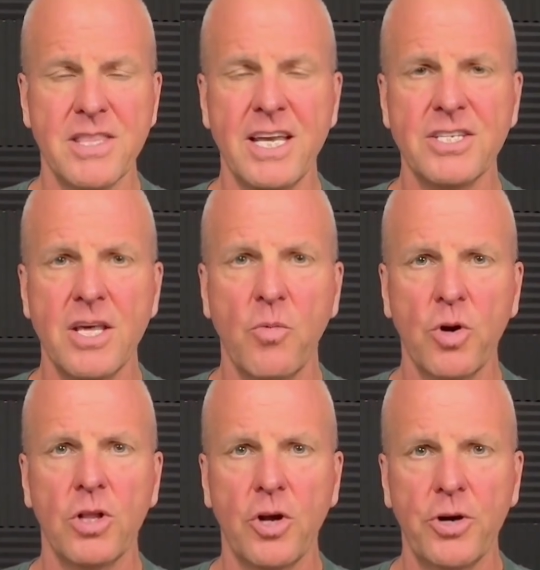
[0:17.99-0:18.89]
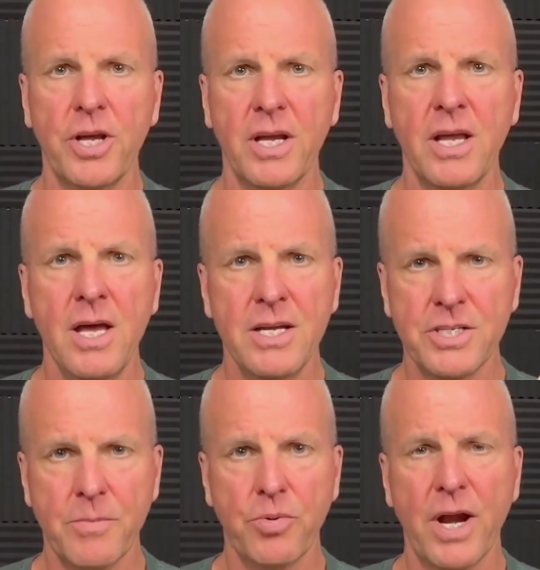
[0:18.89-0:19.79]
things that we're learning
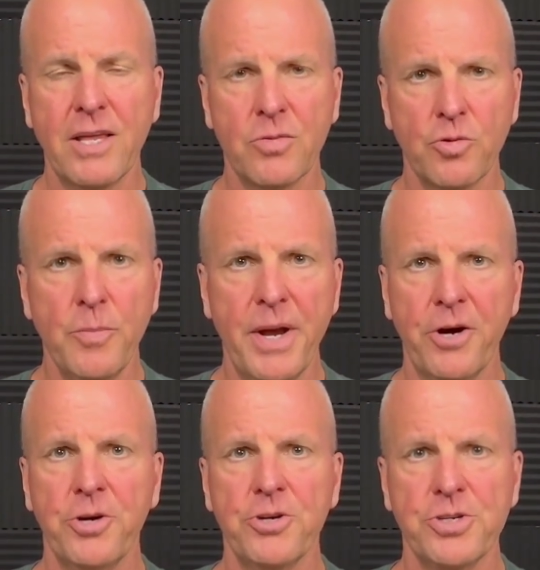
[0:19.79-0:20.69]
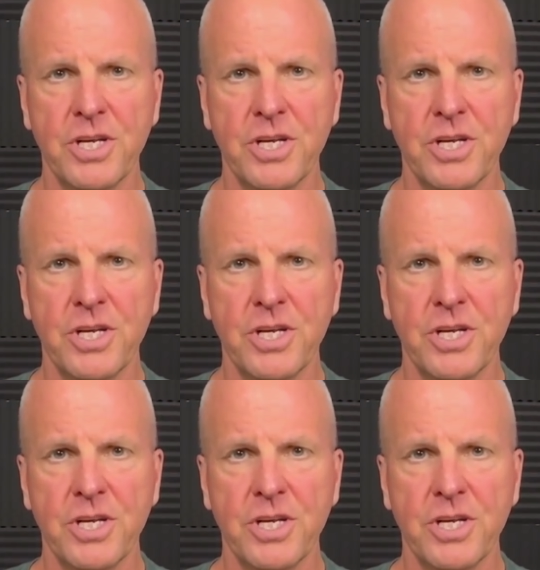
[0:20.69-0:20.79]
to break through barriers,